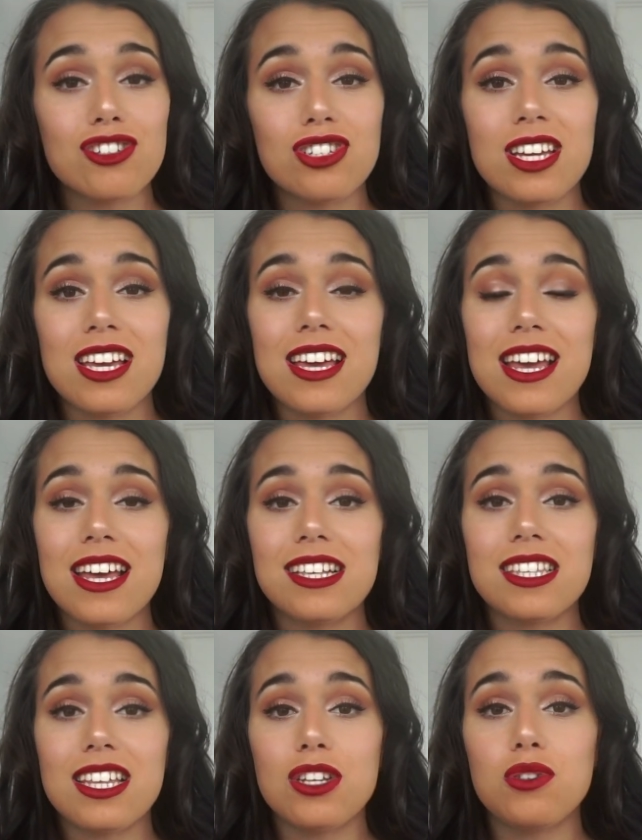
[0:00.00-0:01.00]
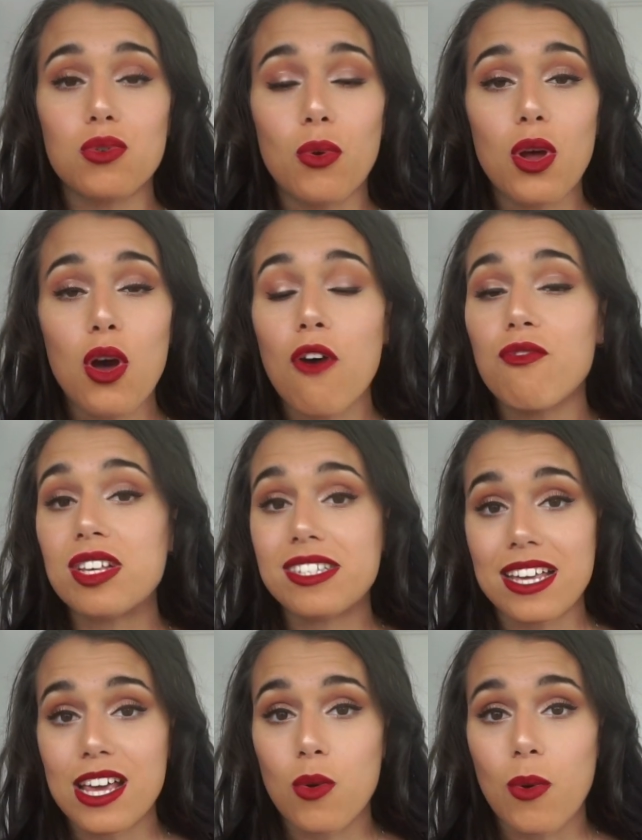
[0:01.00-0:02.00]
She is the daughter of the
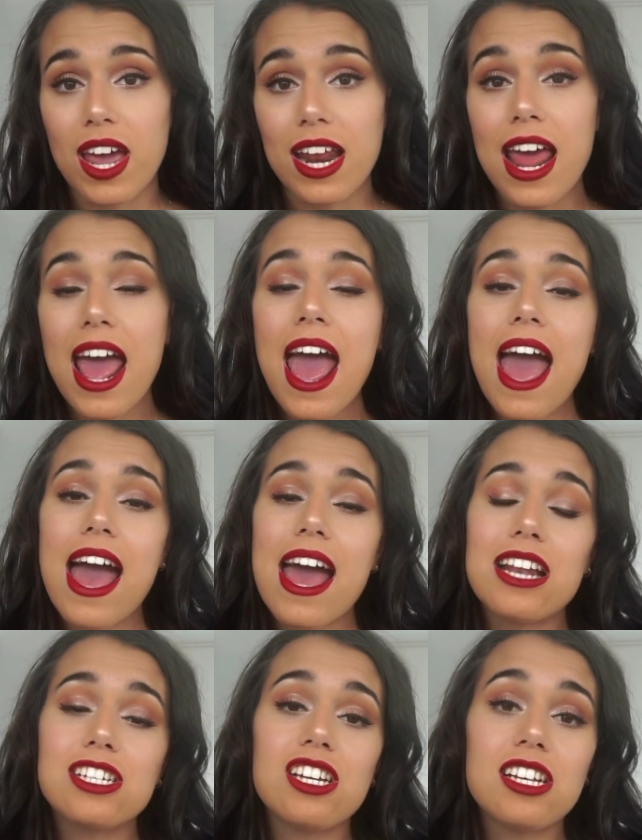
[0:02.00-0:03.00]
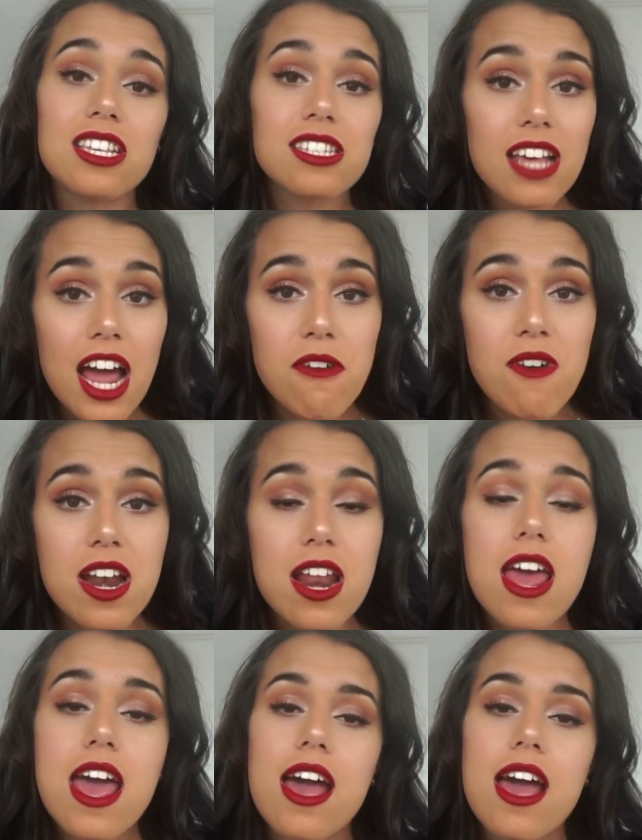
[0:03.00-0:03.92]
Sea Queen, and she is a siren.